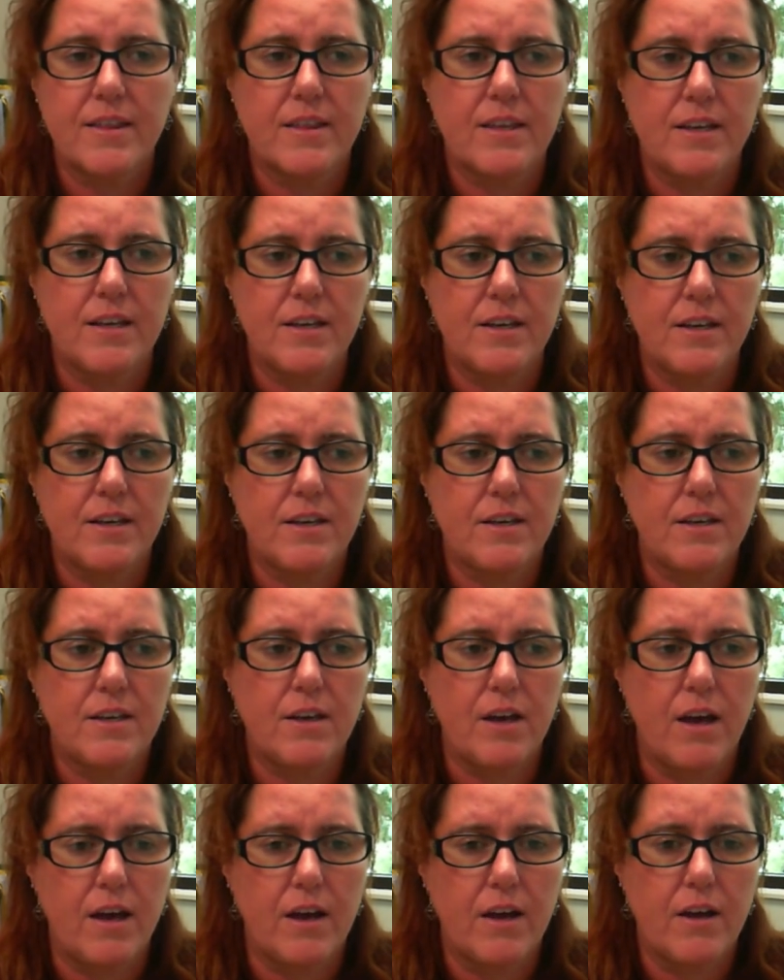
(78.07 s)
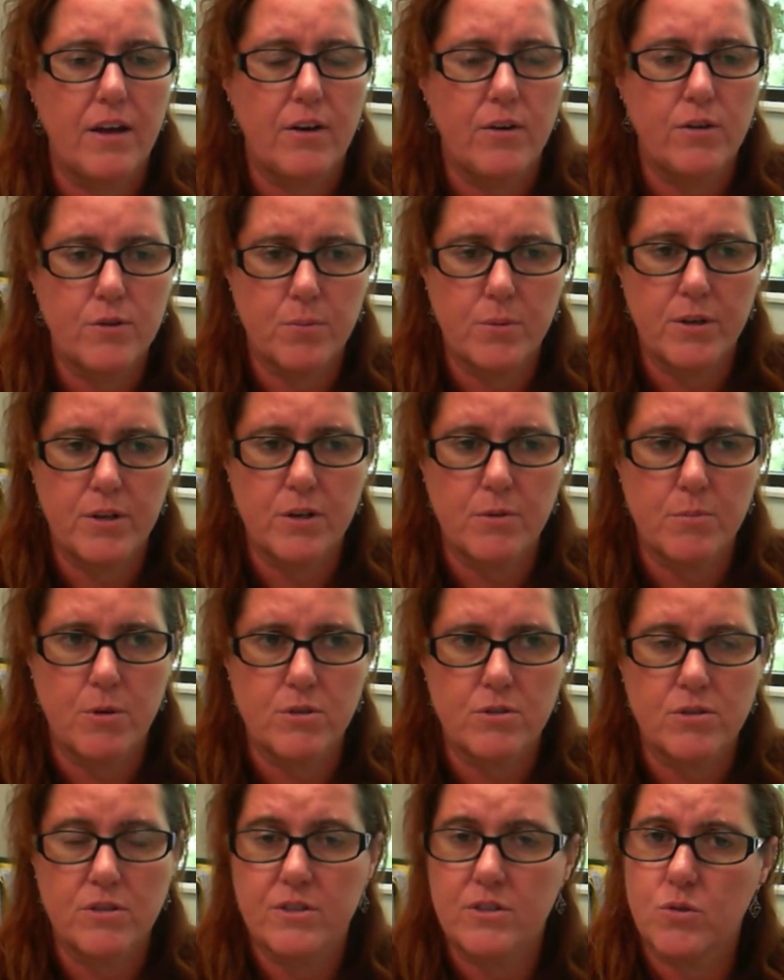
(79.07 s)
The health worker
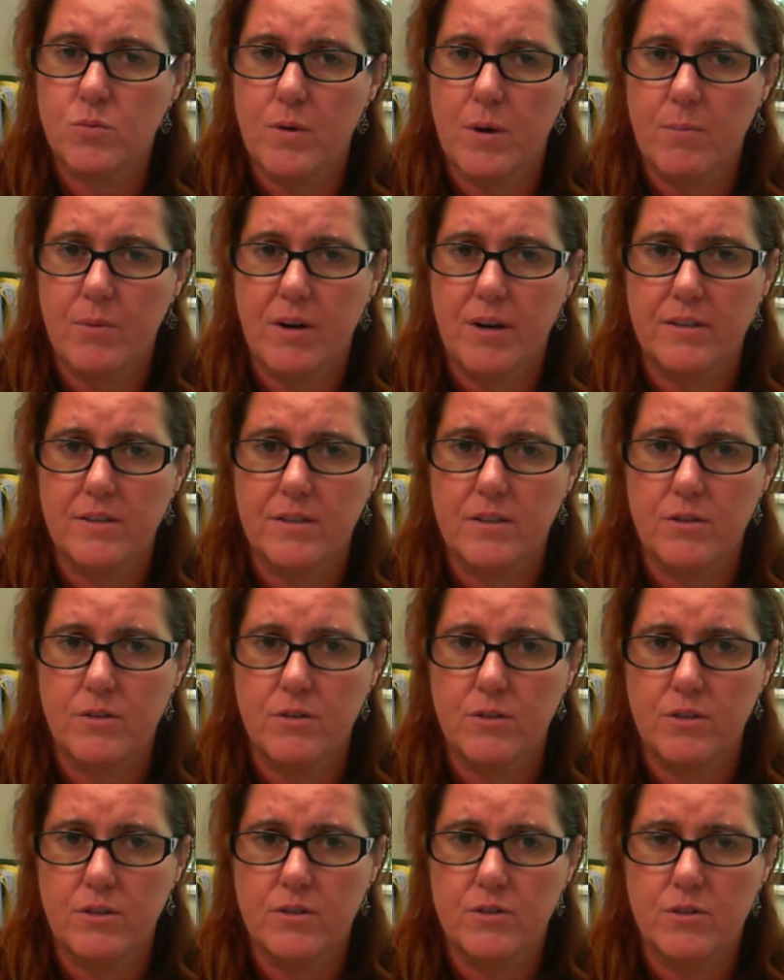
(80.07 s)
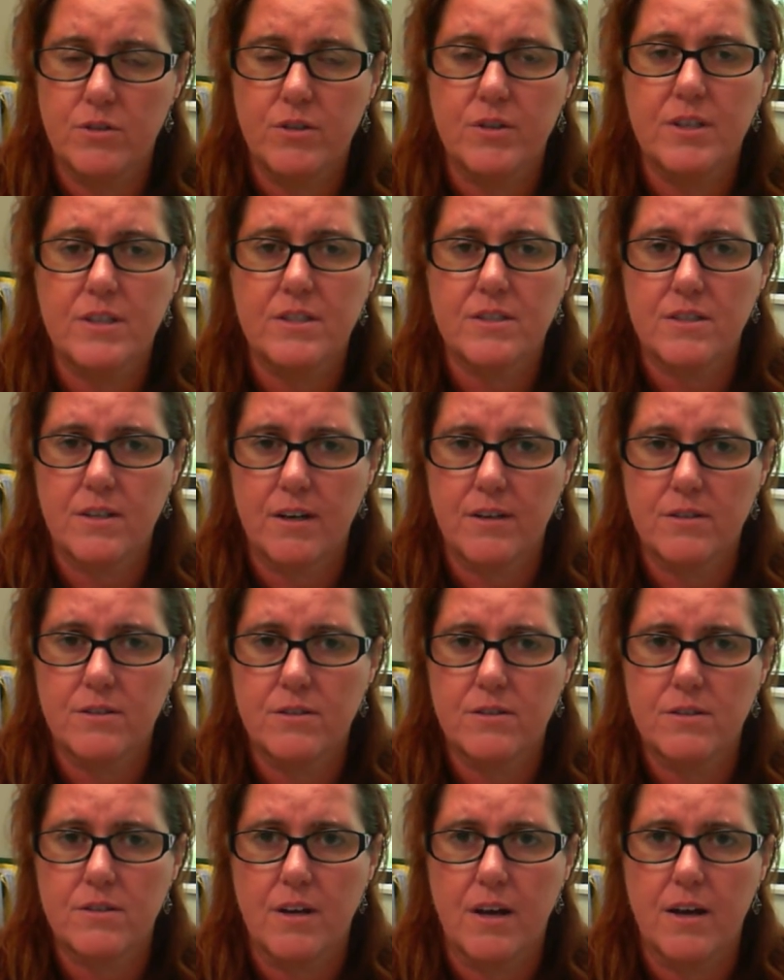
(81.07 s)
module is the one we're asking you to do. It
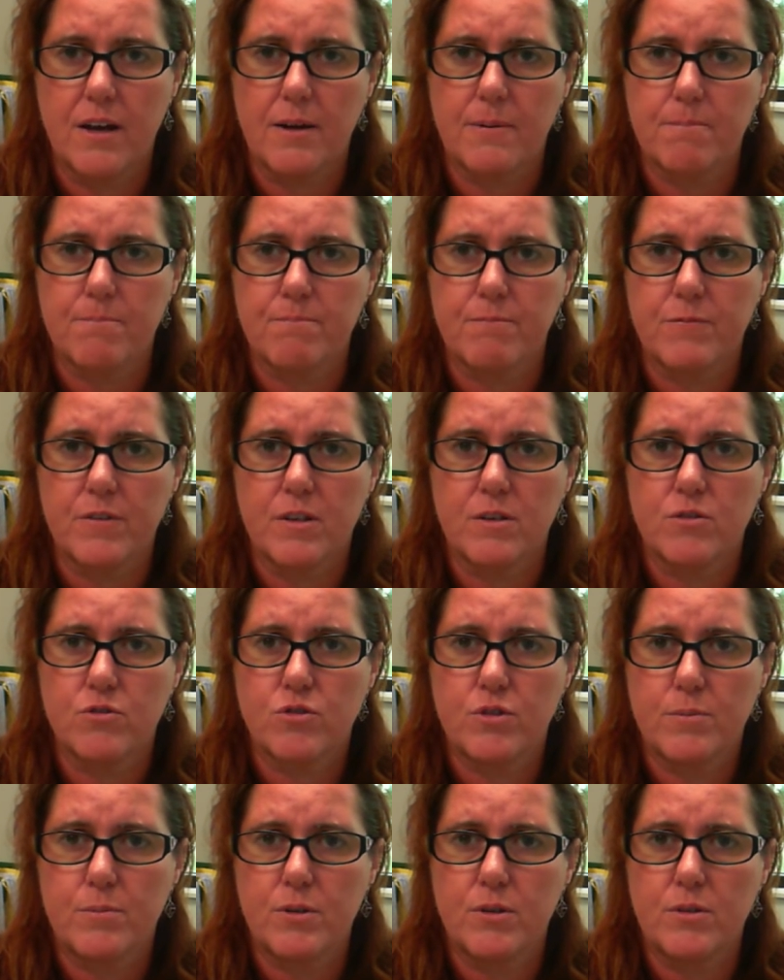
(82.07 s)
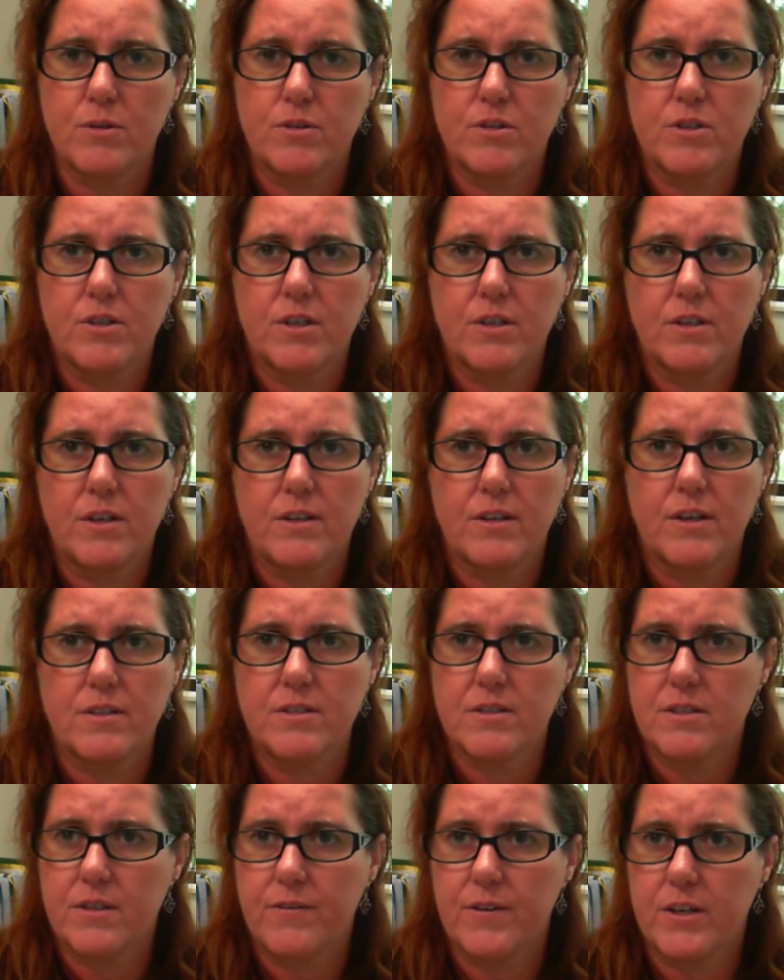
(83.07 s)
does contribute a
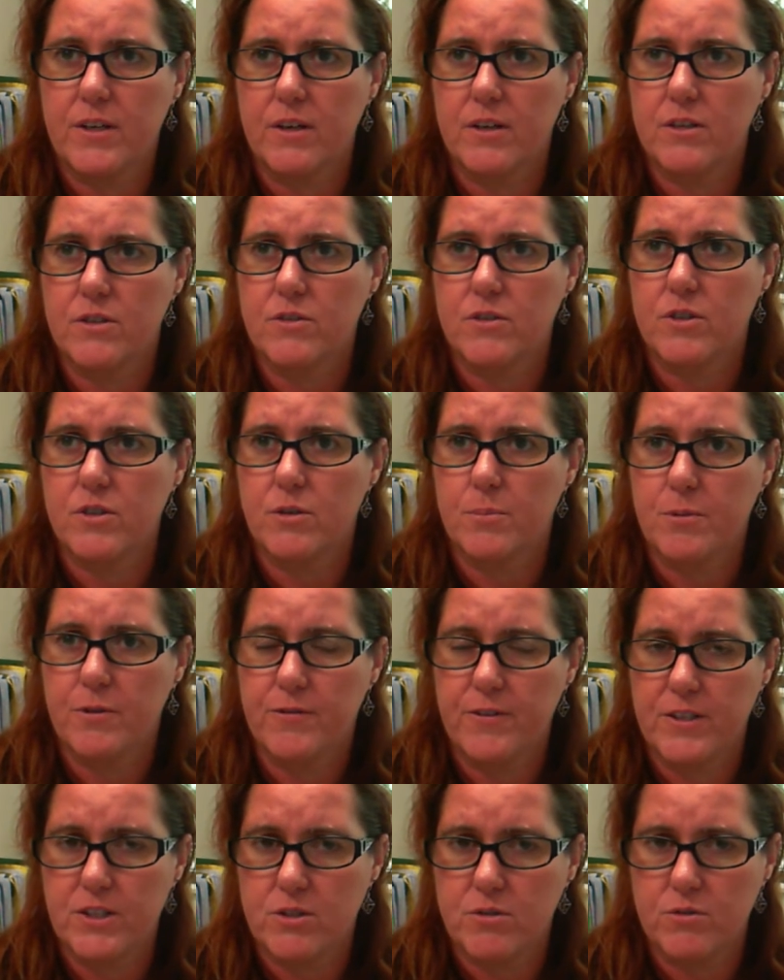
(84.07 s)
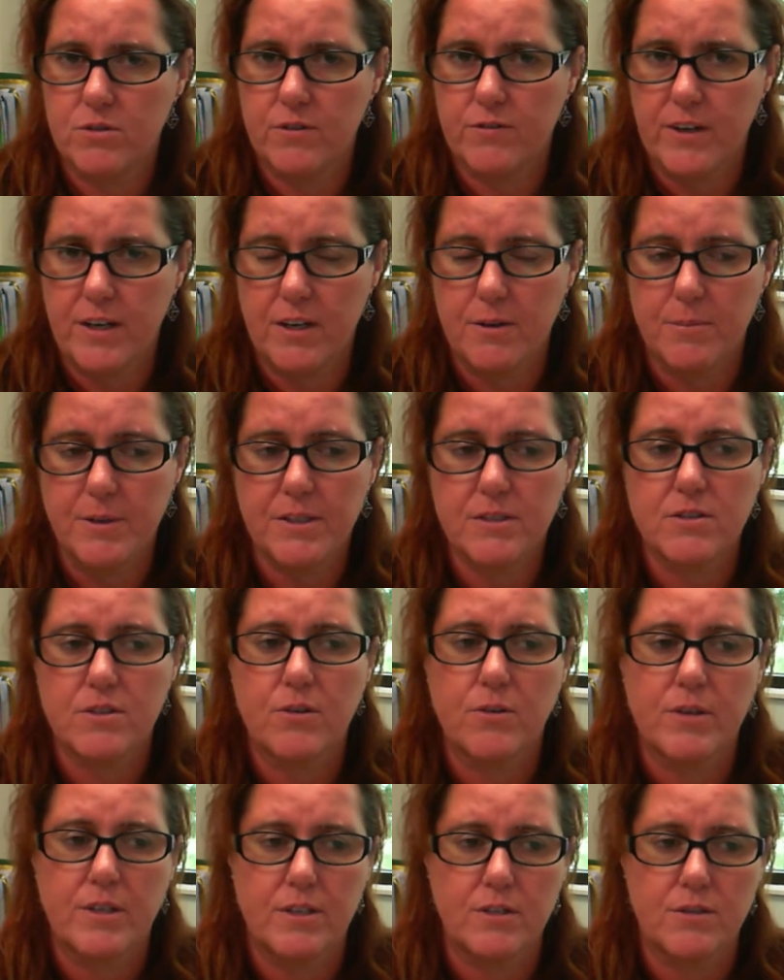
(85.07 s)
certificate to your professional development,
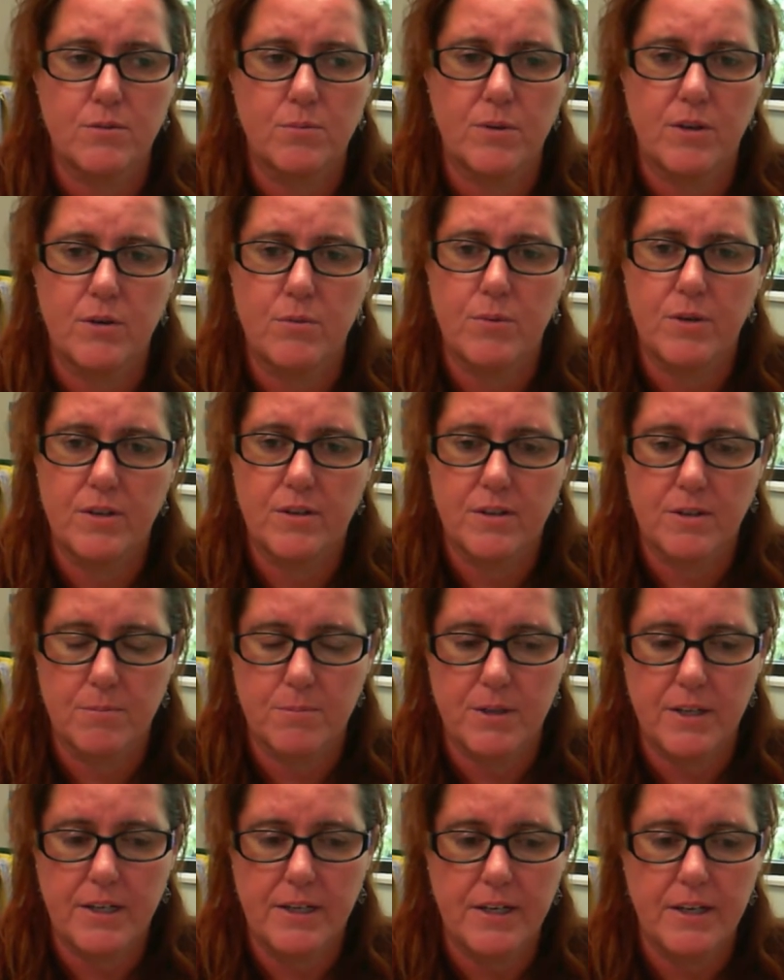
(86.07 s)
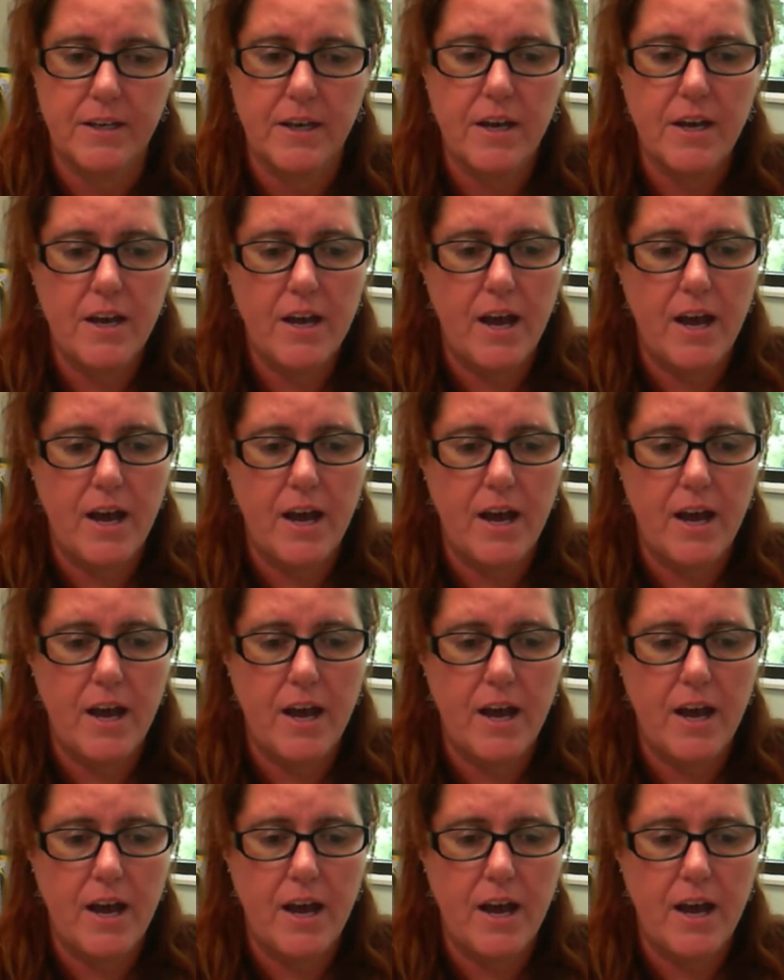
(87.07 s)
so it is well worth completing.